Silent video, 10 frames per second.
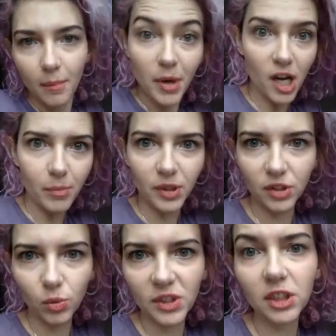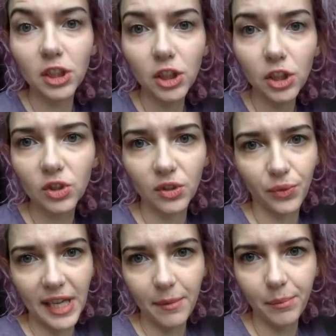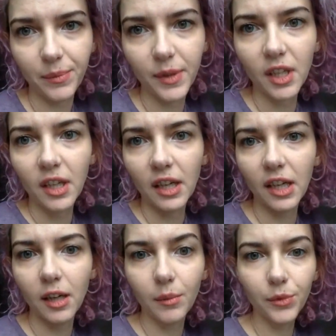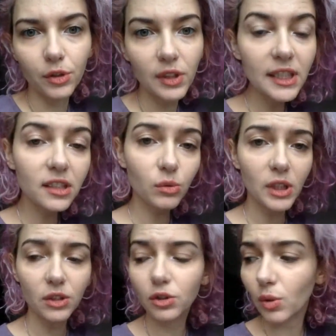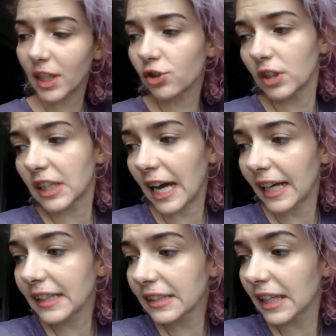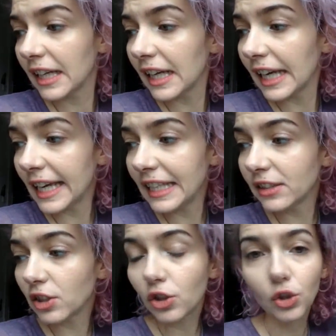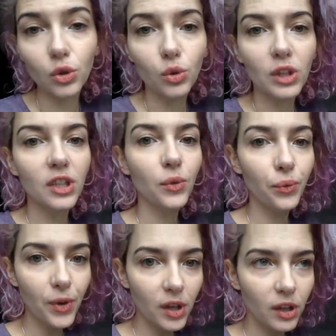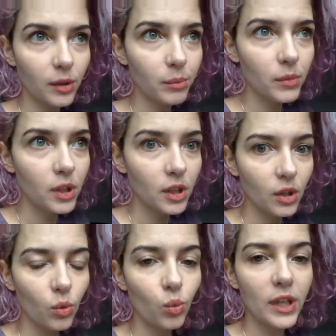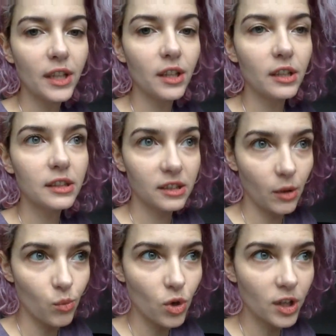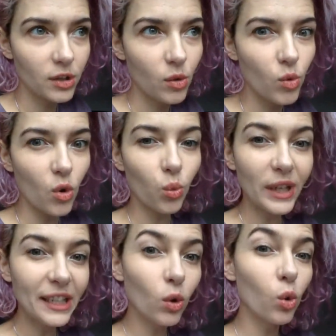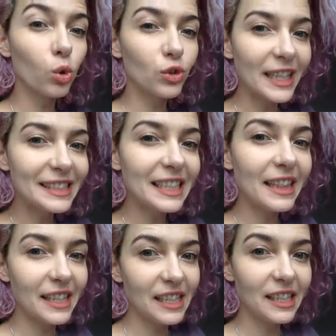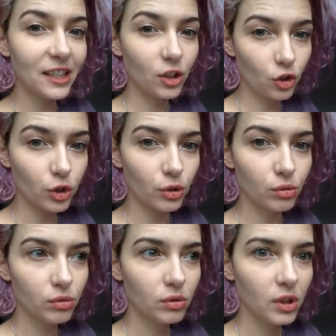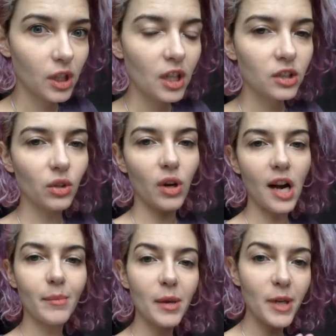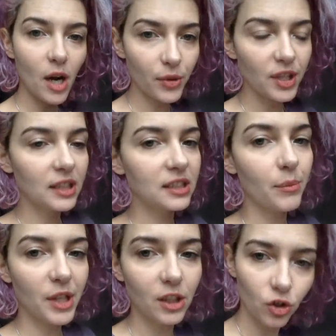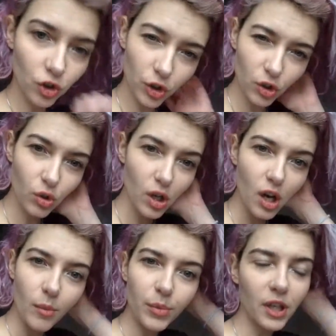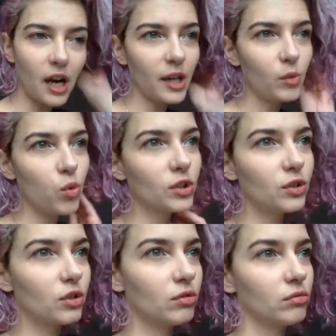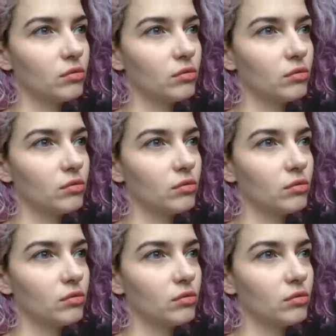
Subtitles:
purpose? What's the use of them? The reason we use question tags is to confirm with someone what we already think is true. So I'll think something is true, but I want